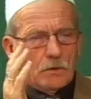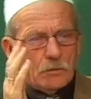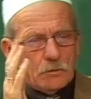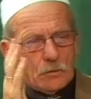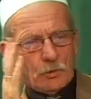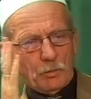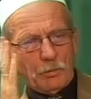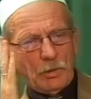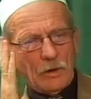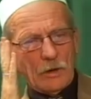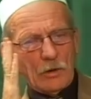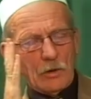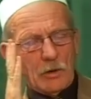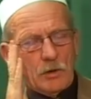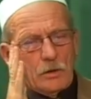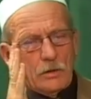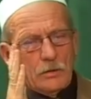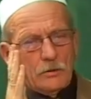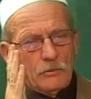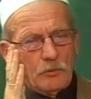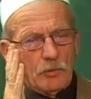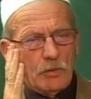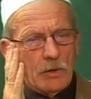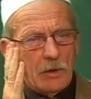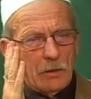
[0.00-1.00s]

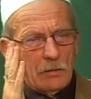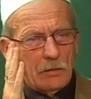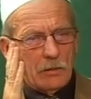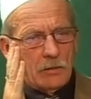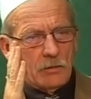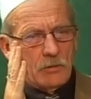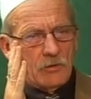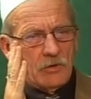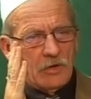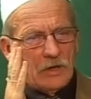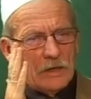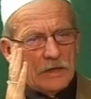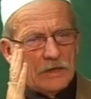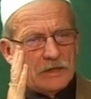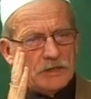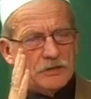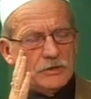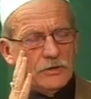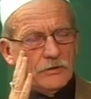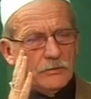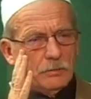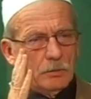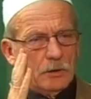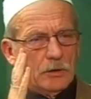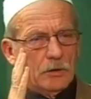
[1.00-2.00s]
belong to a
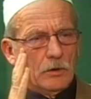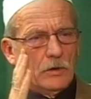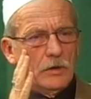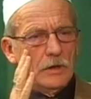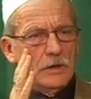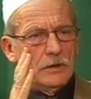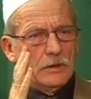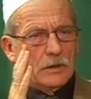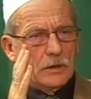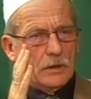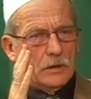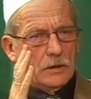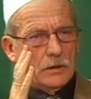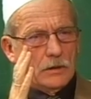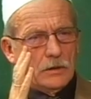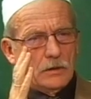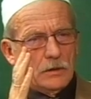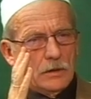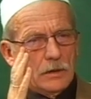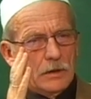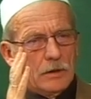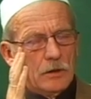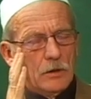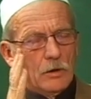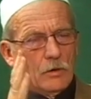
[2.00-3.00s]
religious minority
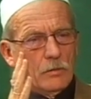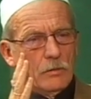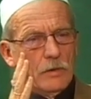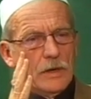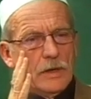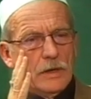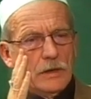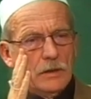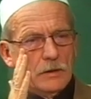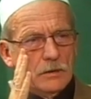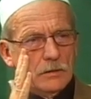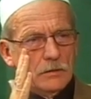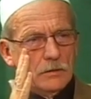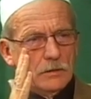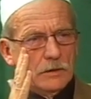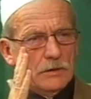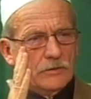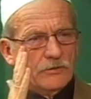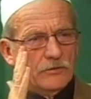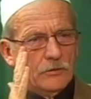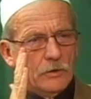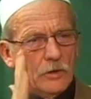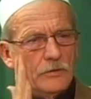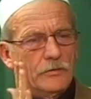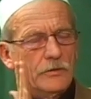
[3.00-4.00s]
in Norway
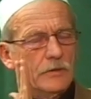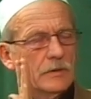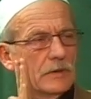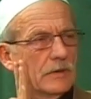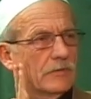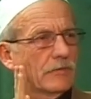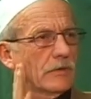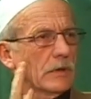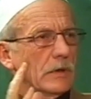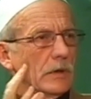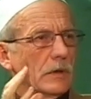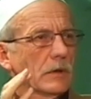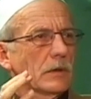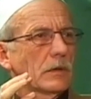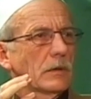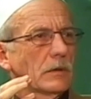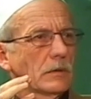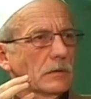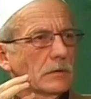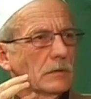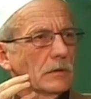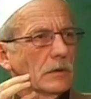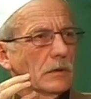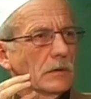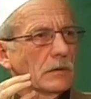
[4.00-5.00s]
is not difficult.
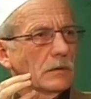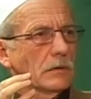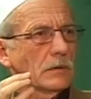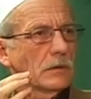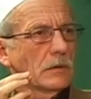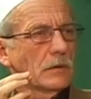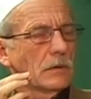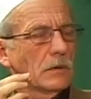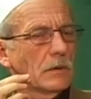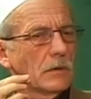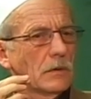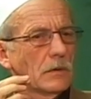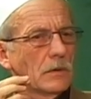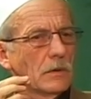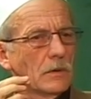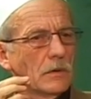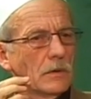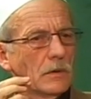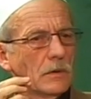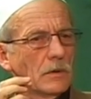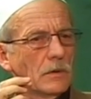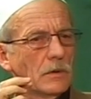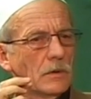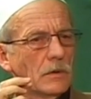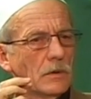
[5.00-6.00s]

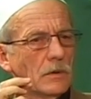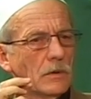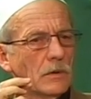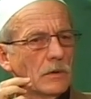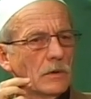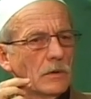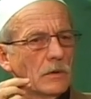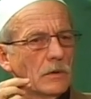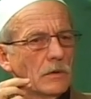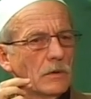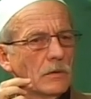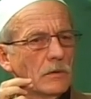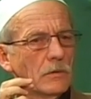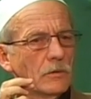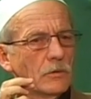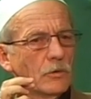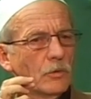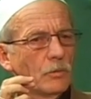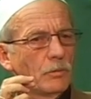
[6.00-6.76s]
To